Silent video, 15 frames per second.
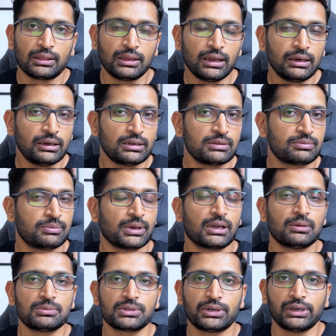then it
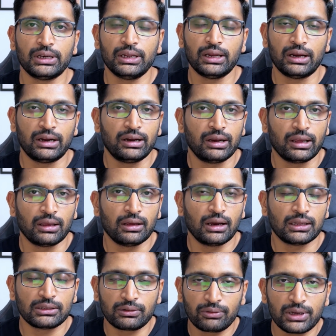becomes really handy.
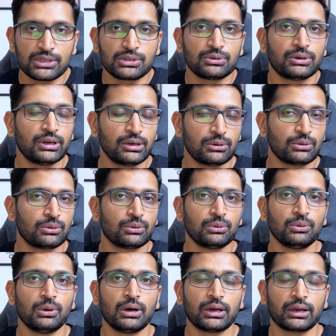Otherwise, you need to
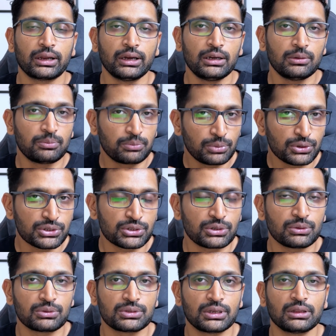do a git
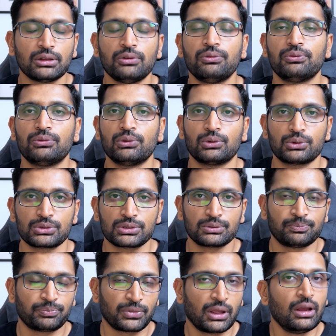push using the
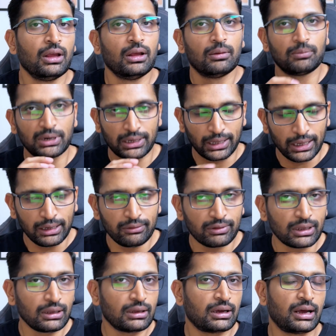force. But
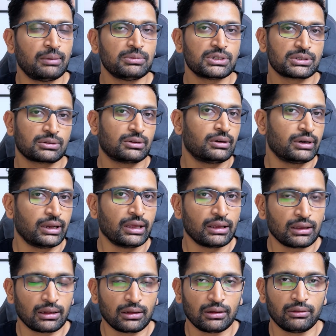anyway, I'm just going to
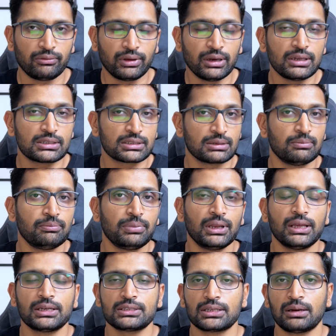take a very
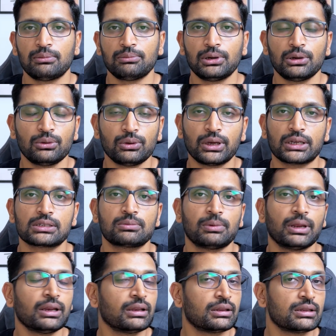simple example to
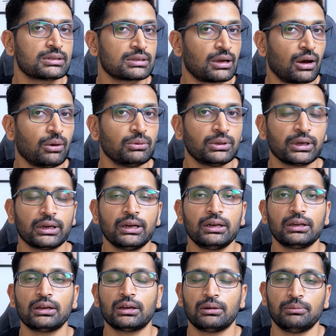explain this how the
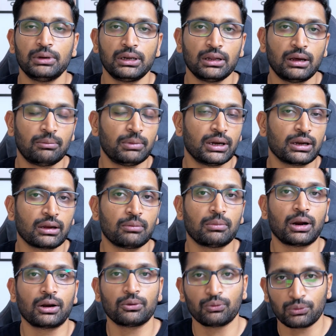git commit amend
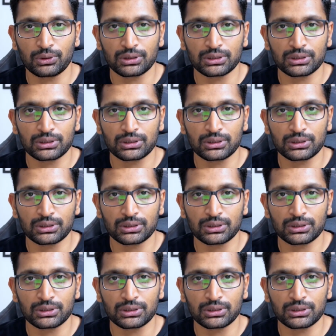command